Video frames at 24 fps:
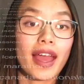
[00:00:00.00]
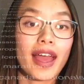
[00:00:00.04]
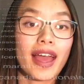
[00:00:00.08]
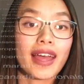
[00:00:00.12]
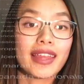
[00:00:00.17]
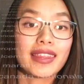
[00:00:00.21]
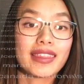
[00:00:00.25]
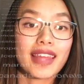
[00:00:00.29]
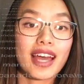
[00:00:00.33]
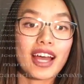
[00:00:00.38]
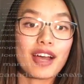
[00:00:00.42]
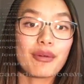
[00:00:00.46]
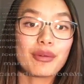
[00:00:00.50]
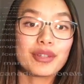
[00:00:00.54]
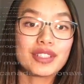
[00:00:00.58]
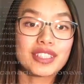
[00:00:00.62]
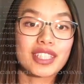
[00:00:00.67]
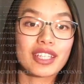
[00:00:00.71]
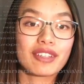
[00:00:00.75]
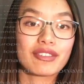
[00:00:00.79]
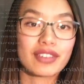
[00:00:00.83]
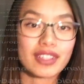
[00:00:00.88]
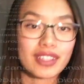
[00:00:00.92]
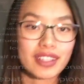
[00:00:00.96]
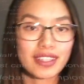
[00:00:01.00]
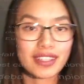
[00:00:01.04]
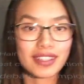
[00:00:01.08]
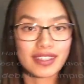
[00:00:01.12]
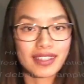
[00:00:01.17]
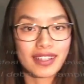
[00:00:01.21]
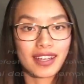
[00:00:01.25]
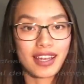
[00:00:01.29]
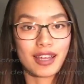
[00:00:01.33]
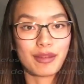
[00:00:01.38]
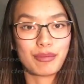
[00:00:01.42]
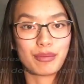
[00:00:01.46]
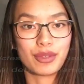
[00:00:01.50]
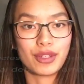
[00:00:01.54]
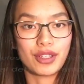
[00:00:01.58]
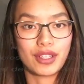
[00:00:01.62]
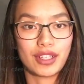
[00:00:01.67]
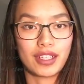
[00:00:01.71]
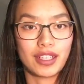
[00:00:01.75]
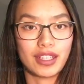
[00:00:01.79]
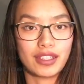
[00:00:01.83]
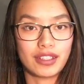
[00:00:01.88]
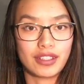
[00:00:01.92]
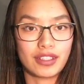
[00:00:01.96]
And that was everything that I put
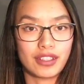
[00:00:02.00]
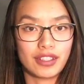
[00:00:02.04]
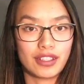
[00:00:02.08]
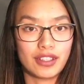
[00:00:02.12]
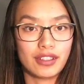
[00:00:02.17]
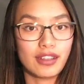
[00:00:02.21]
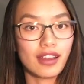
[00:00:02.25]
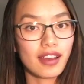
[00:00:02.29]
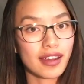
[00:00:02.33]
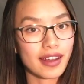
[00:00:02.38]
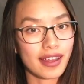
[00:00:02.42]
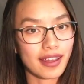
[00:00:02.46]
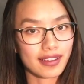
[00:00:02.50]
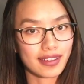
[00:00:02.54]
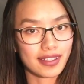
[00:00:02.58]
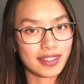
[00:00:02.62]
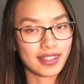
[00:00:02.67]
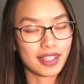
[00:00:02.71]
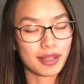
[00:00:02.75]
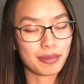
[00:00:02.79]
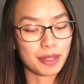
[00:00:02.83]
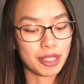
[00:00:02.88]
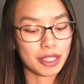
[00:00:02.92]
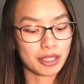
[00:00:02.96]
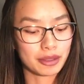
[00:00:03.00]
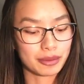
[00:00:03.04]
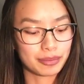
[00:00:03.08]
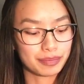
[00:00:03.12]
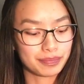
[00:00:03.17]
under non-academic.